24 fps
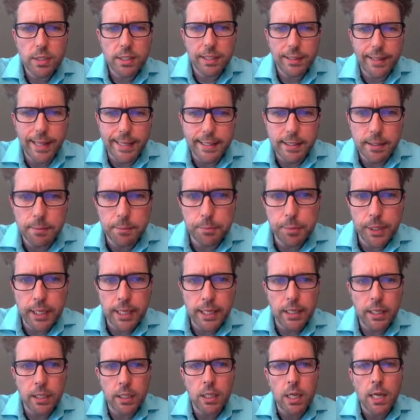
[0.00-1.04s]
lesson
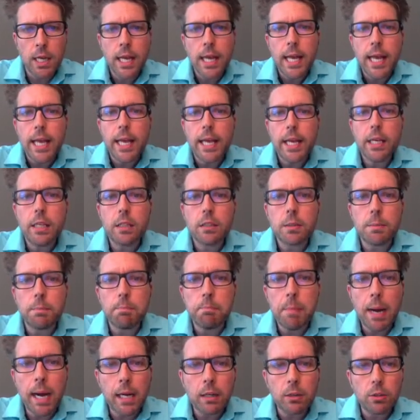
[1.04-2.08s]
planning is a
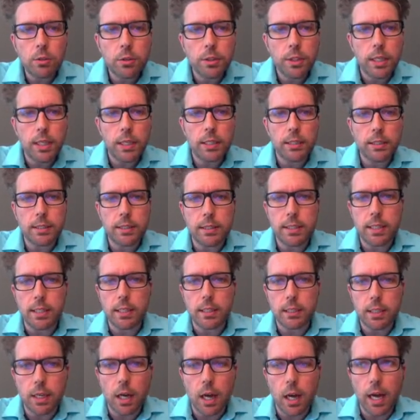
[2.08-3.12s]
model that
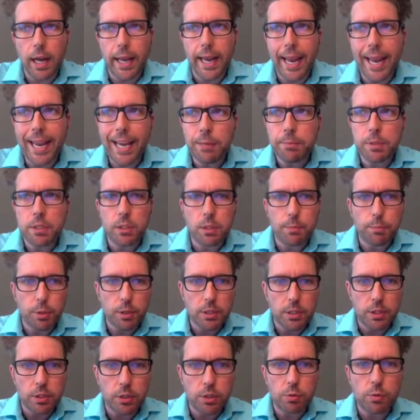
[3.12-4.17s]
aims to put
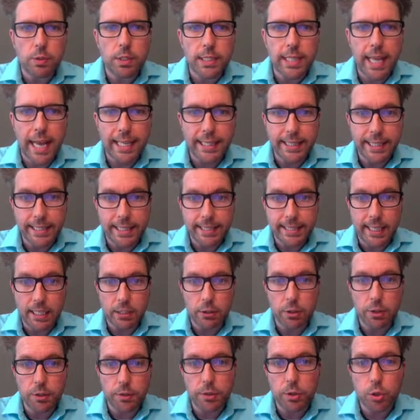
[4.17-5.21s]
students at the
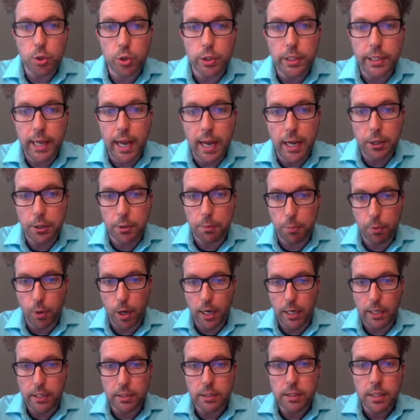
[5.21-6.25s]
center of the learning
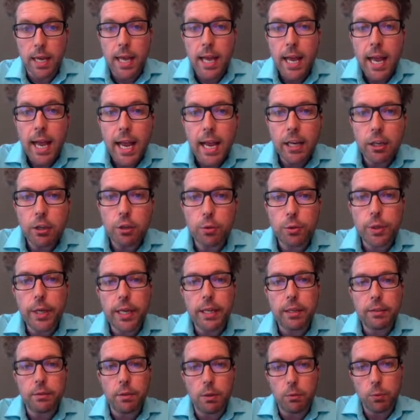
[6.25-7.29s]
enterprise and
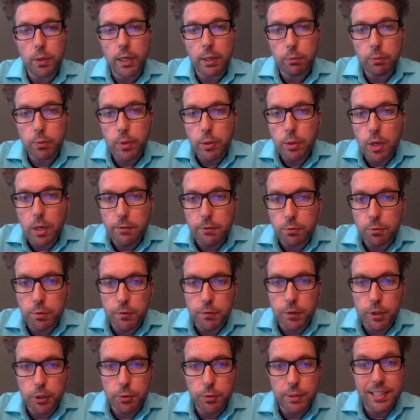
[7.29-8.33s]
create what we often
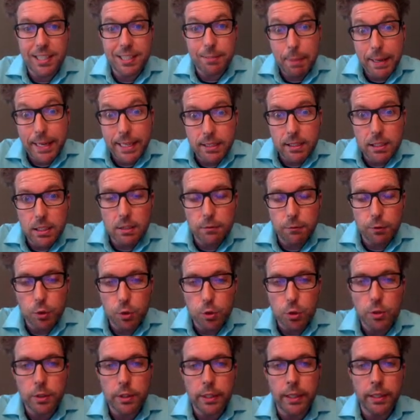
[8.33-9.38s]
refer to as spaces for
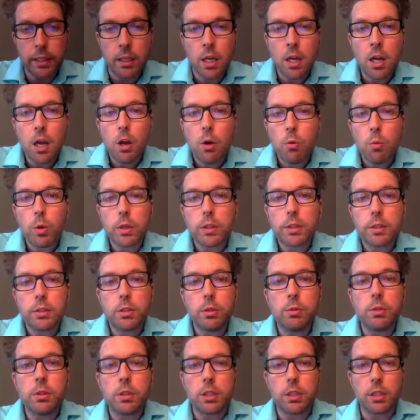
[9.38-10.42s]
learning, where
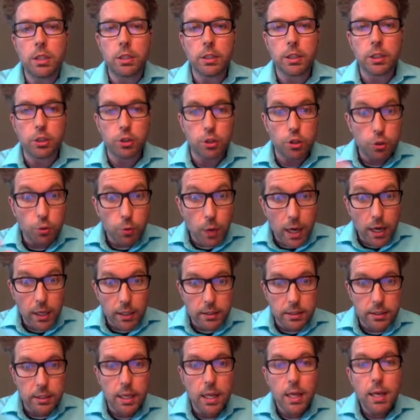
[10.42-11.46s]
students can
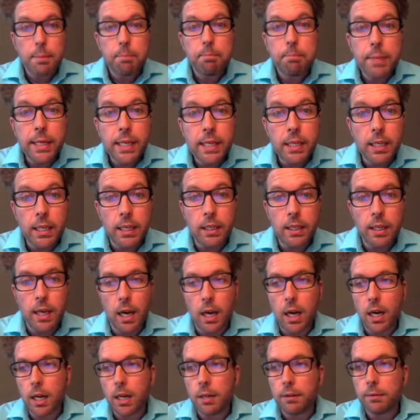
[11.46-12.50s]
construct meaning
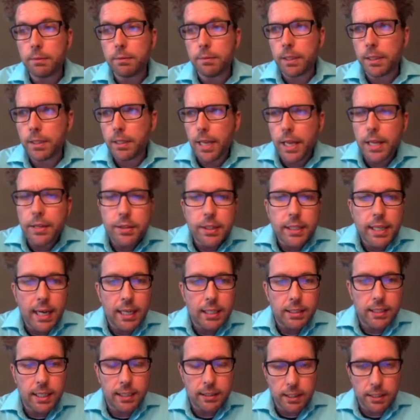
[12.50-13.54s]
in the
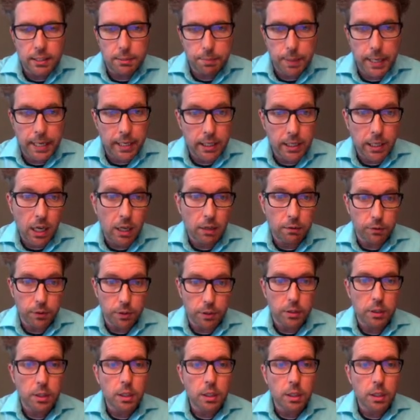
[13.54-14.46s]
content that's being covered.